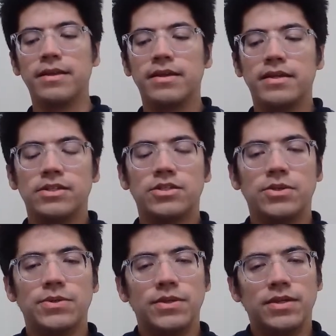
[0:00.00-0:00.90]

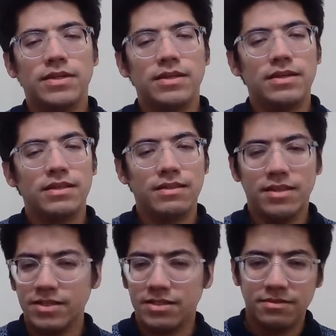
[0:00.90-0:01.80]
So
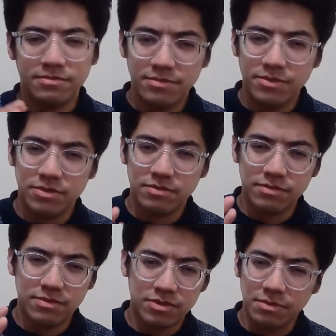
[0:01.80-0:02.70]
that's
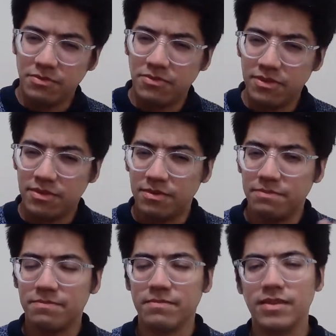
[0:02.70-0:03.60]
some of the,
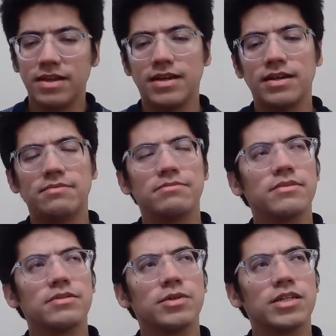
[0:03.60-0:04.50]

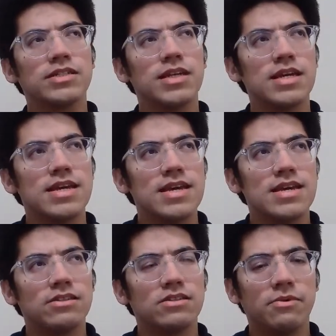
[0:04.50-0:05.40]
we can say,
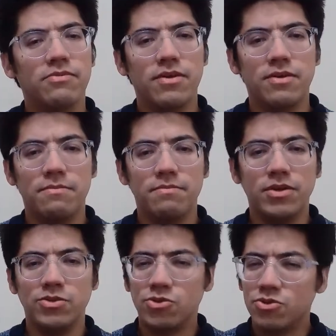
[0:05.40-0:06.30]
some of the
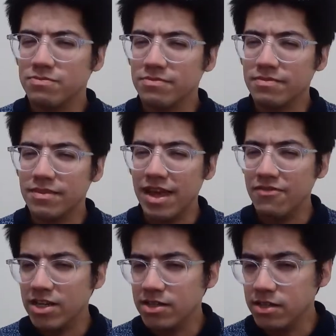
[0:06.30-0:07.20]
most
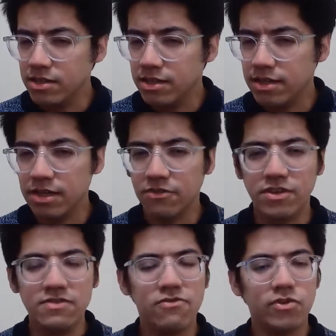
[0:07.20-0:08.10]
evident kind of
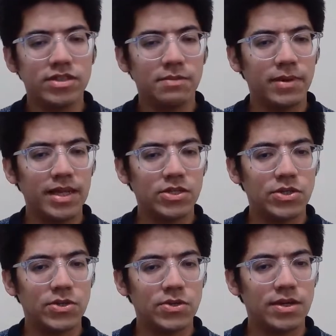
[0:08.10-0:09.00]
influence that
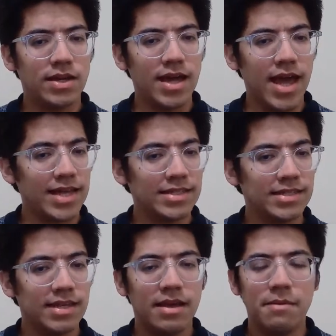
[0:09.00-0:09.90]
Plato has.
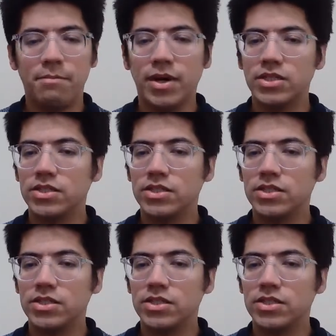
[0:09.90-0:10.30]
But